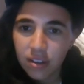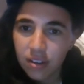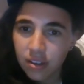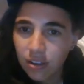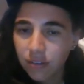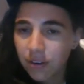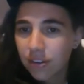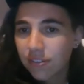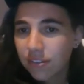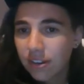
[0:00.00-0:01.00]

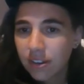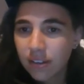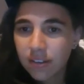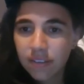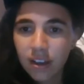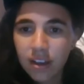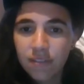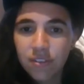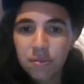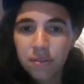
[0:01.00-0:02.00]
Curiosity and the desire
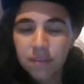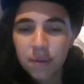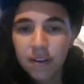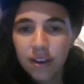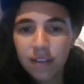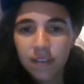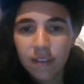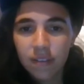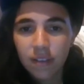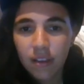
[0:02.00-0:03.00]
for new
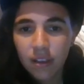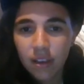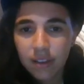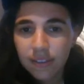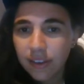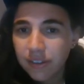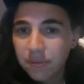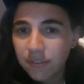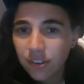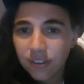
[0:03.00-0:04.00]
experiences, yet it
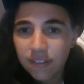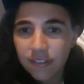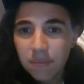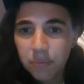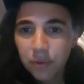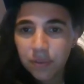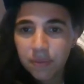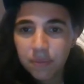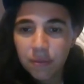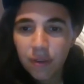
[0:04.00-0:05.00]
was not a simple,
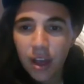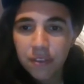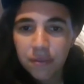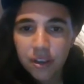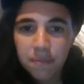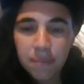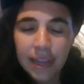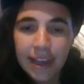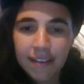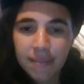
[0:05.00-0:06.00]
but rather a
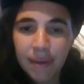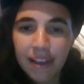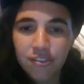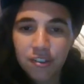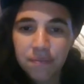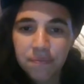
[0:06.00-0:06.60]
complex passion.